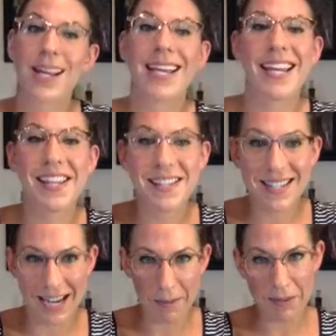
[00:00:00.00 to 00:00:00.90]
in
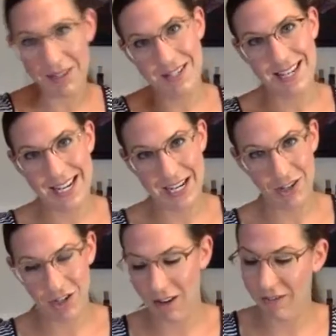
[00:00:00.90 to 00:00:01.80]
depth to each
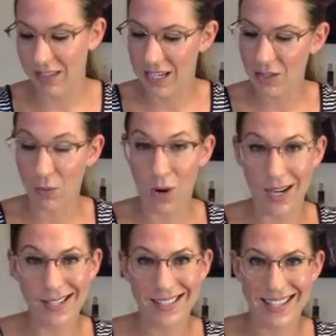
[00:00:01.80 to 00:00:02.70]
of these
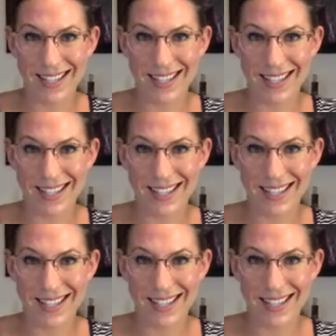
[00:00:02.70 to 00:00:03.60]
wines
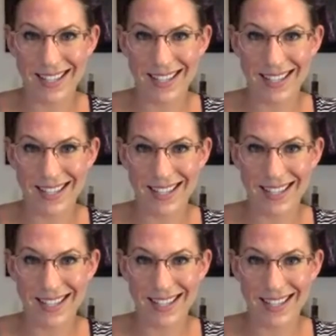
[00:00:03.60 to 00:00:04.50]
as we taste
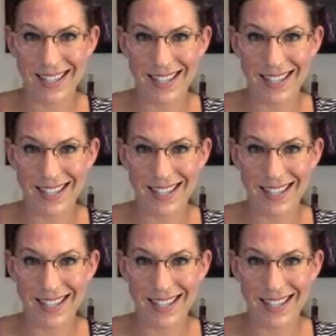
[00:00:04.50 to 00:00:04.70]
along.